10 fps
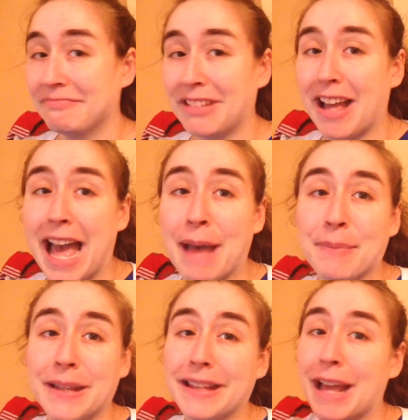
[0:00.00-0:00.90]

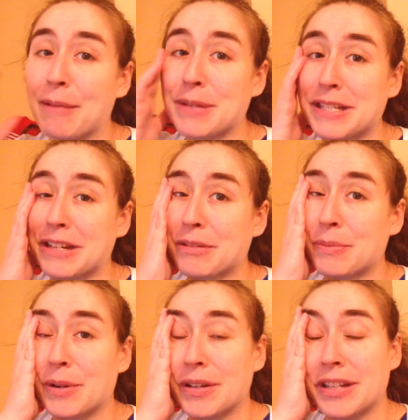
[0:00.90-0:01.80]
happy, happy is not the
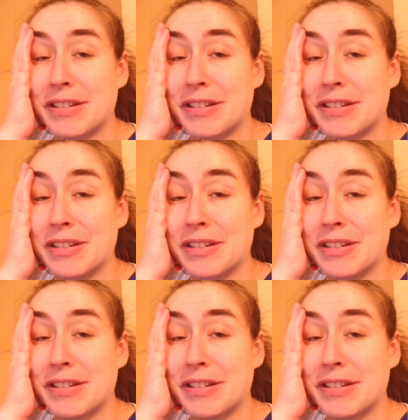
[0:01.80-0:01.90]
word,